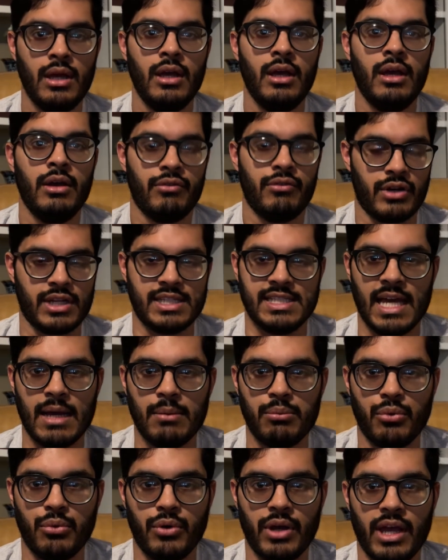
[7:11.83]
For
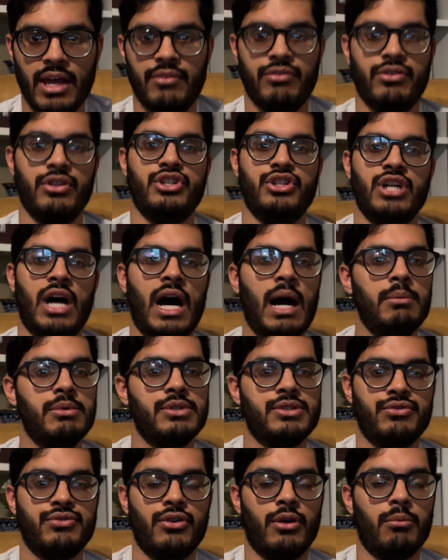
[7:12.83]
example, if the job is
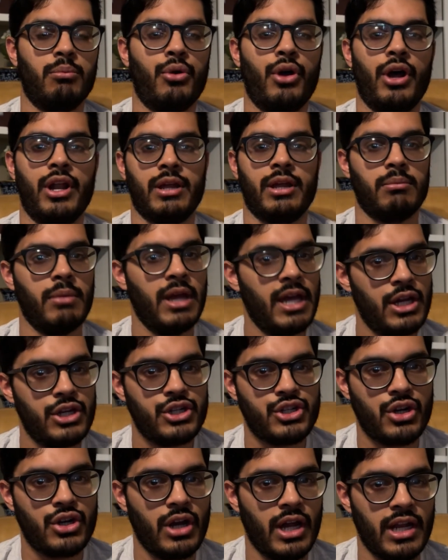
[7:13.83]
for a product
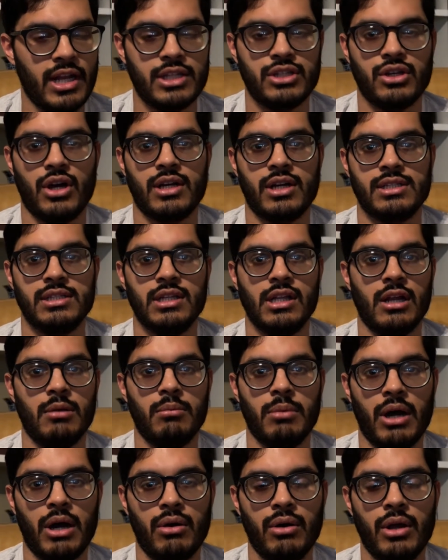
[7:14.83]
manager and it talks a lot
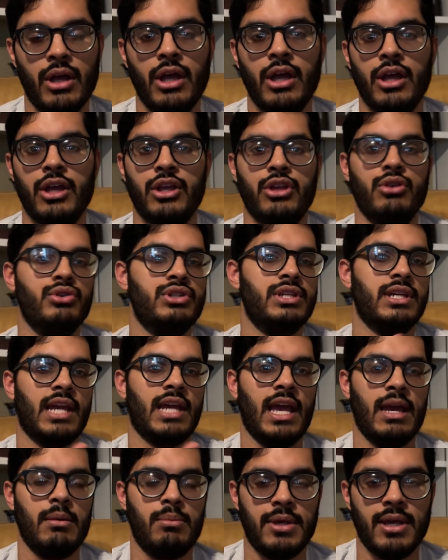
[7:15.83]
about using
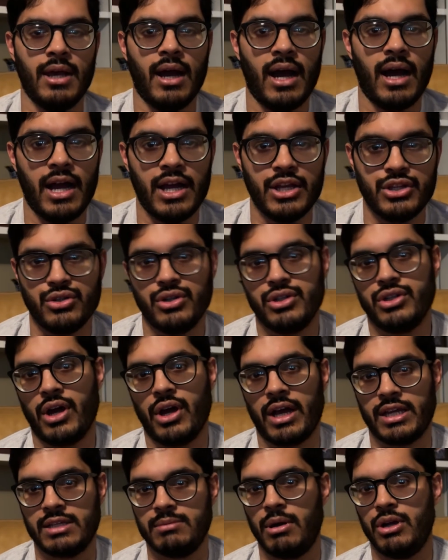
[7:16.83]
APIs or it
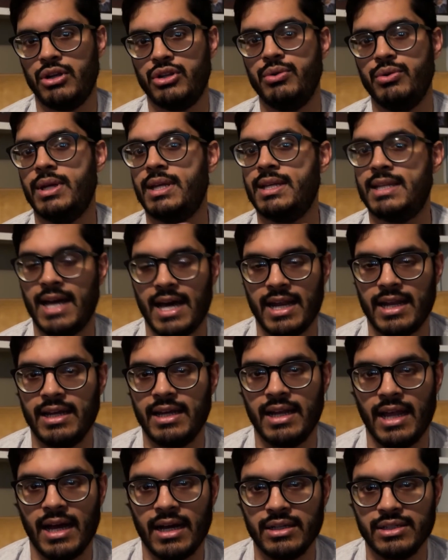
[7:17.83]
talks about doing data
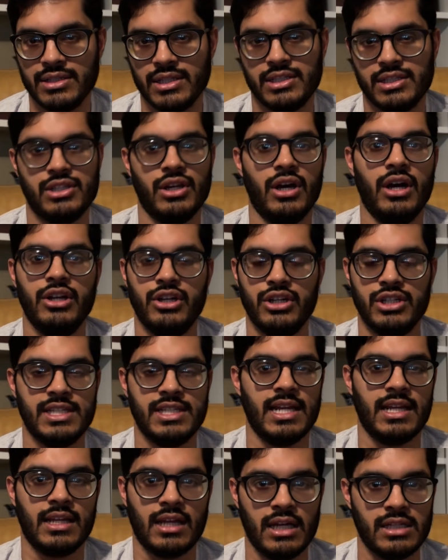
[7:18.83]
analysis to
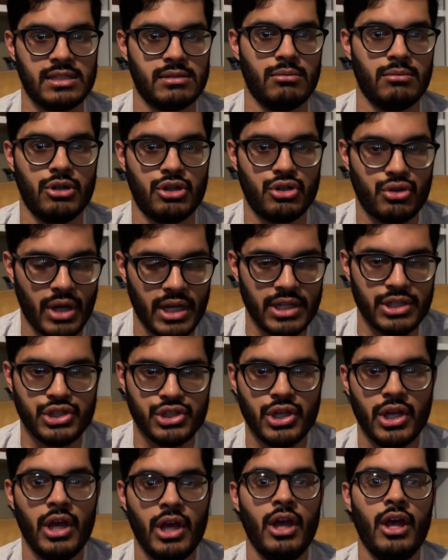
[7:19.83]
understand customer trends,
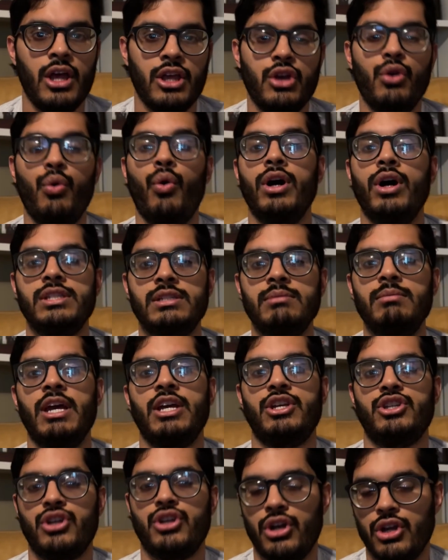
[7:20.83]
you'll want to make
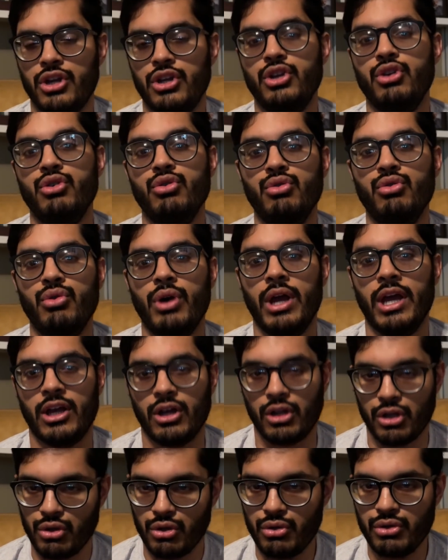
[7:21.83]
sure you
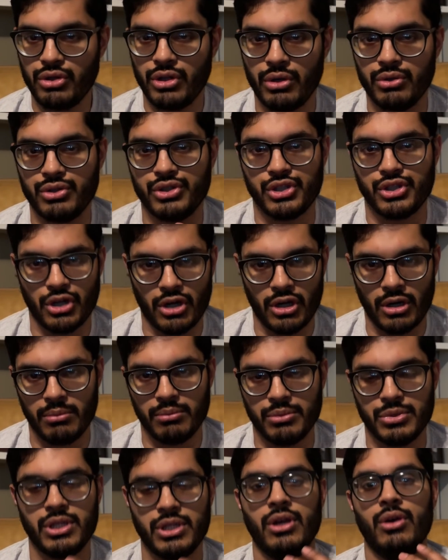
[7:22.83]
include those
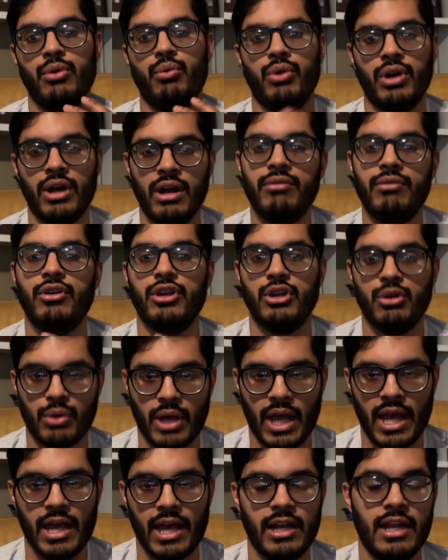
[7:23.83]
terms wherever you
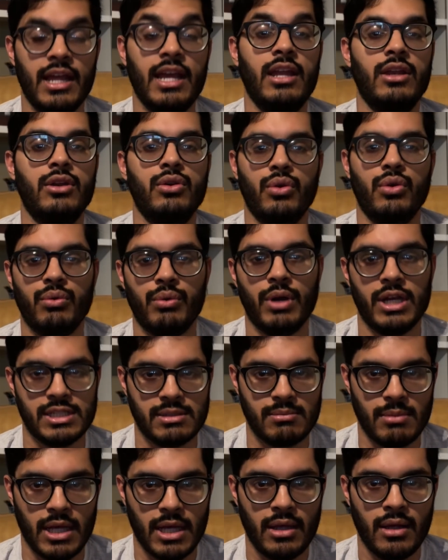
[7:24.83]
can in your resume.